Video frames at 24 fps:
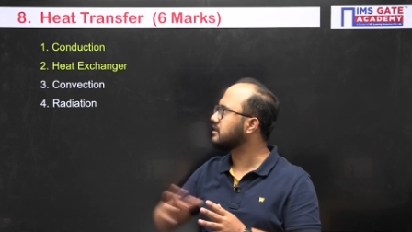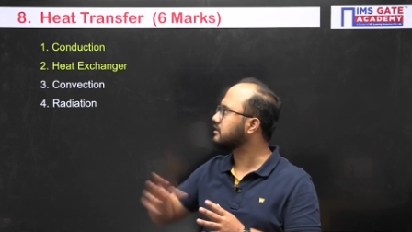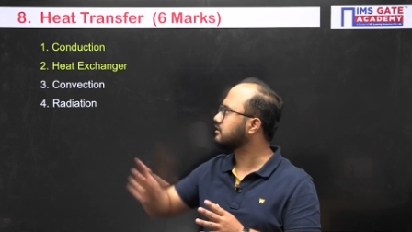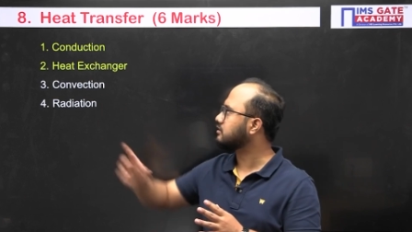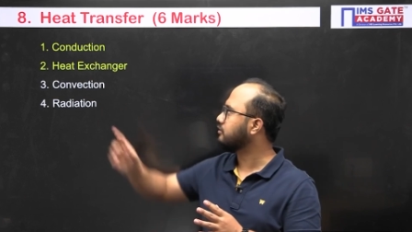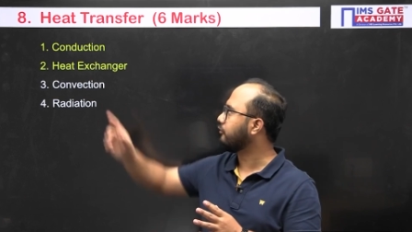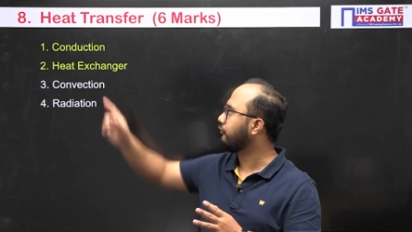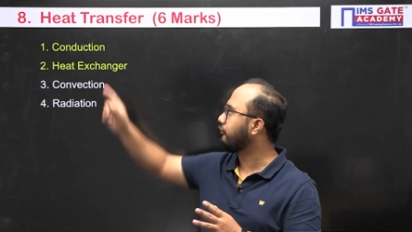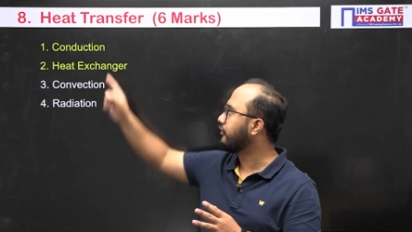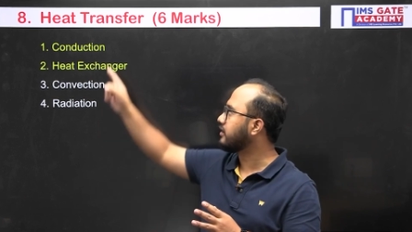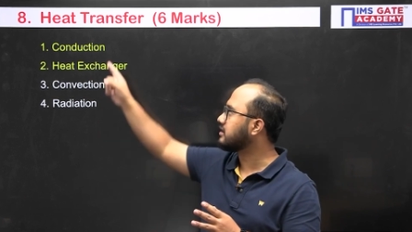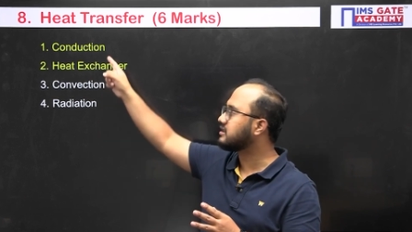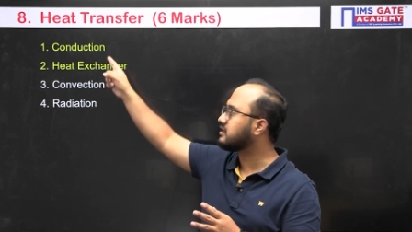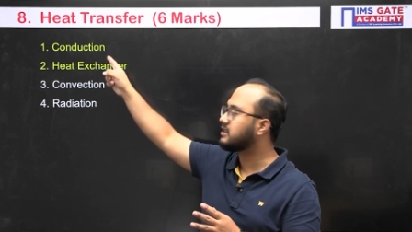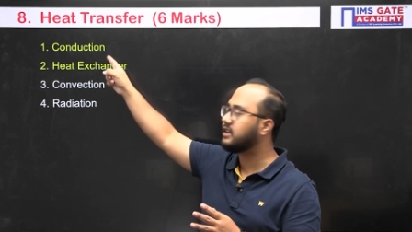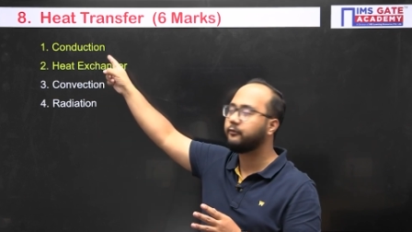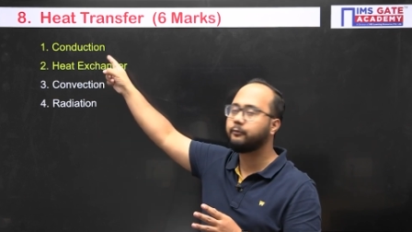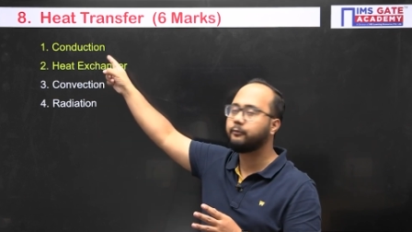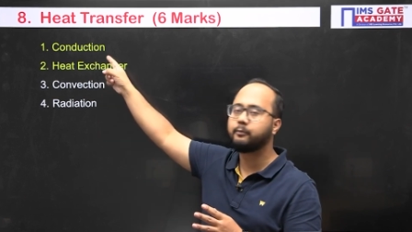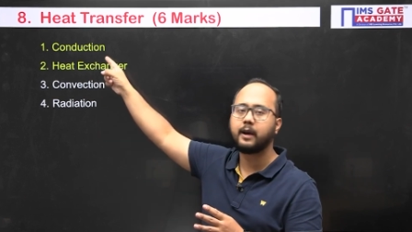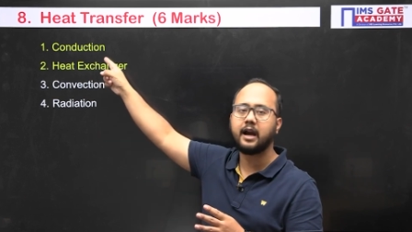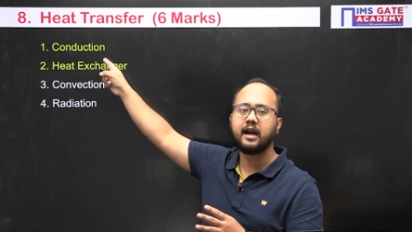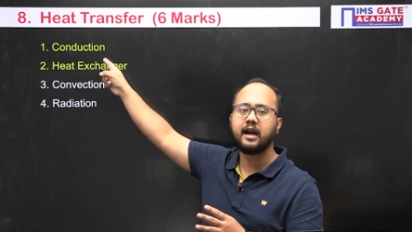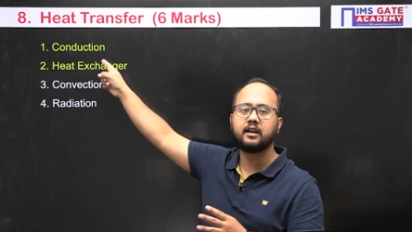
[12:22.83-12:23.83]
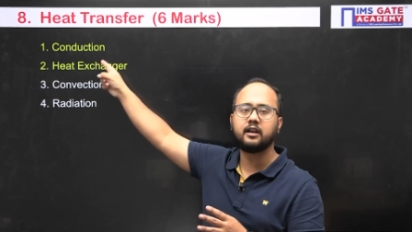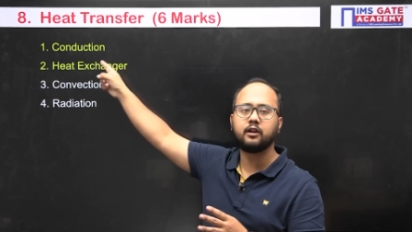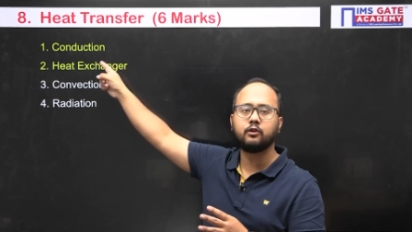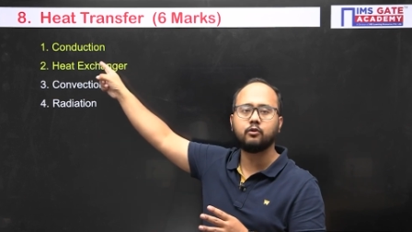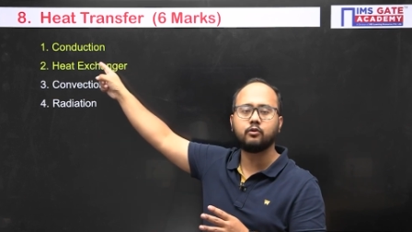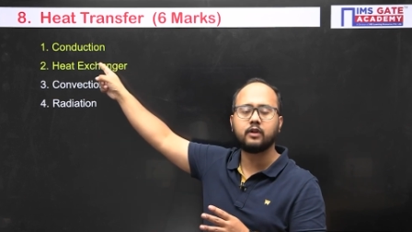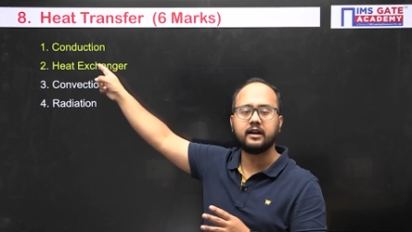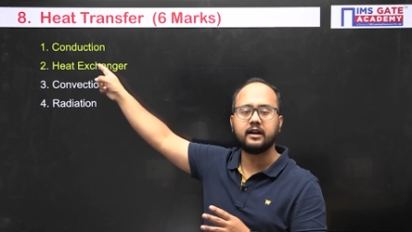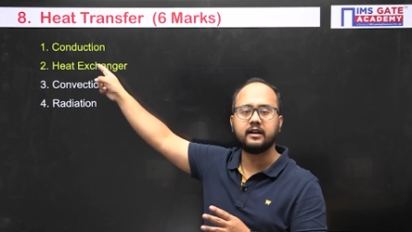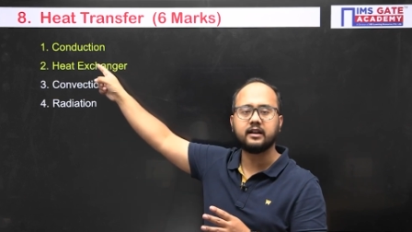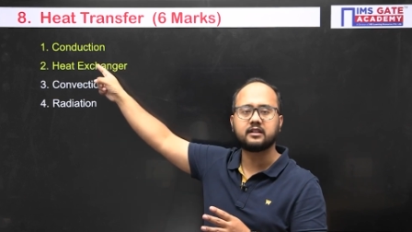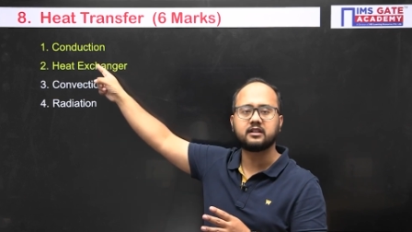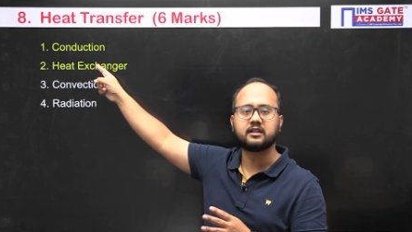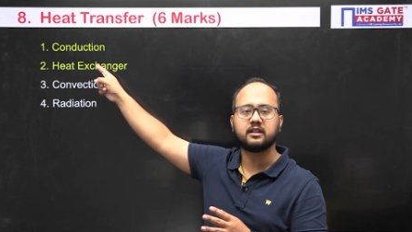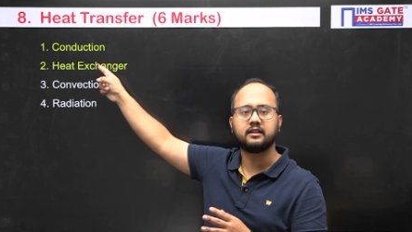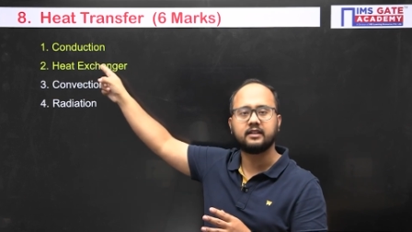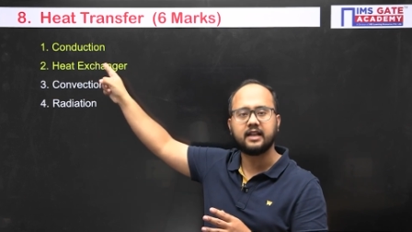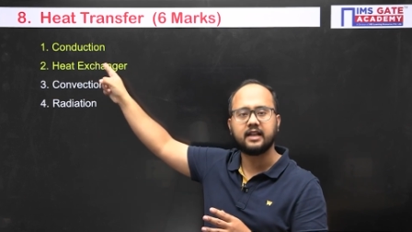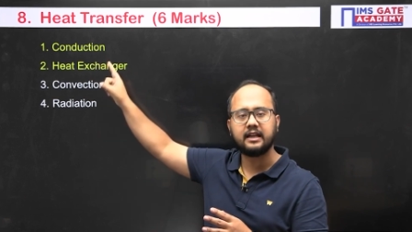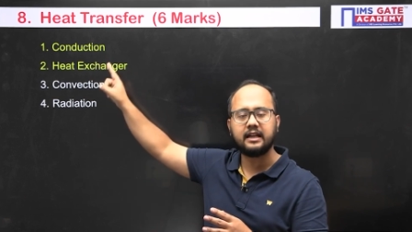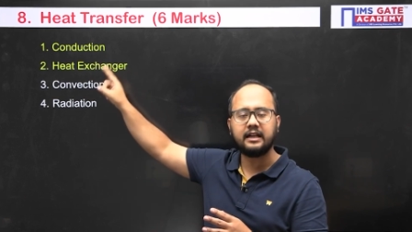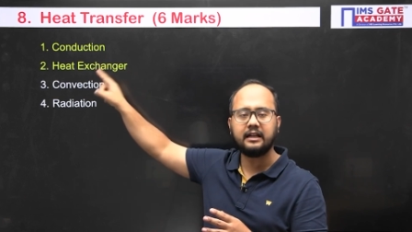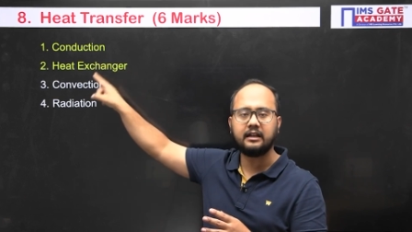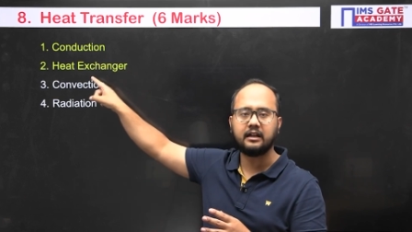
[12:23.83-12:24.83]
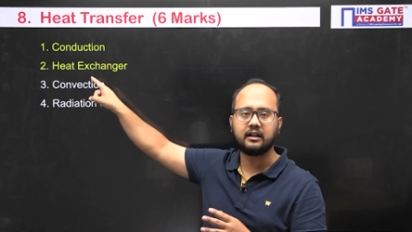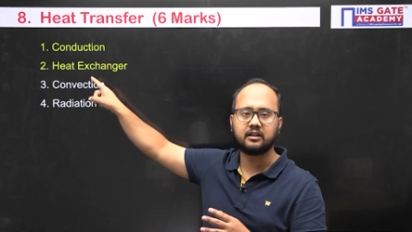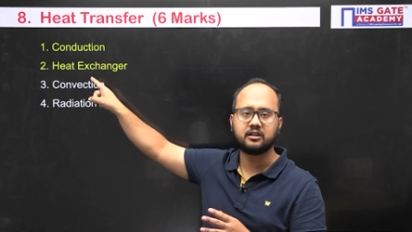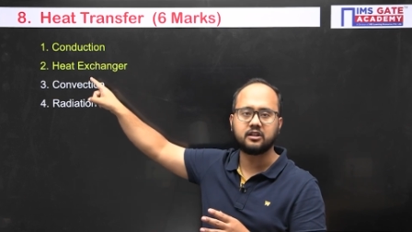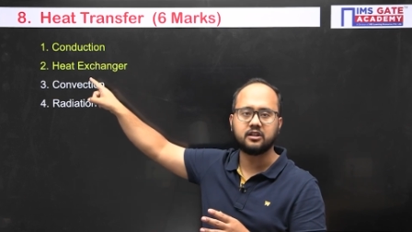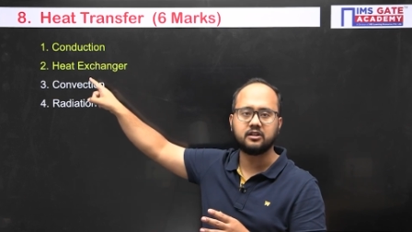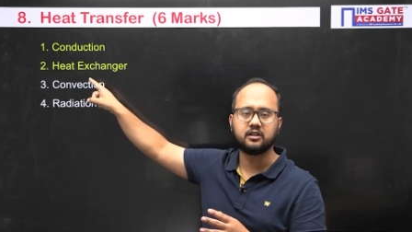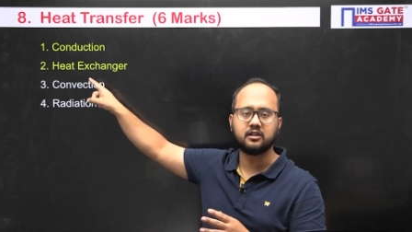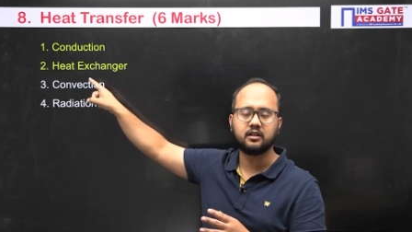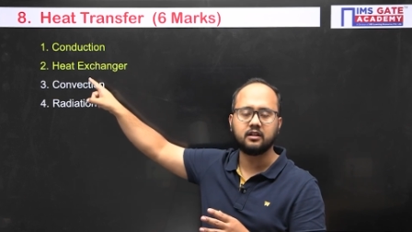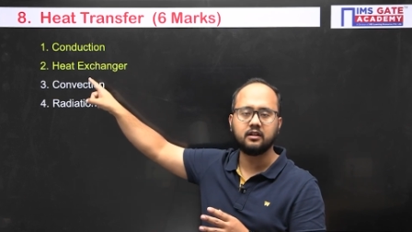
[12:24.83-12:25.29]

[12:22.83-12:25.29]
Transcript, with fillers: So first give priority to conduction, then heat exchanger.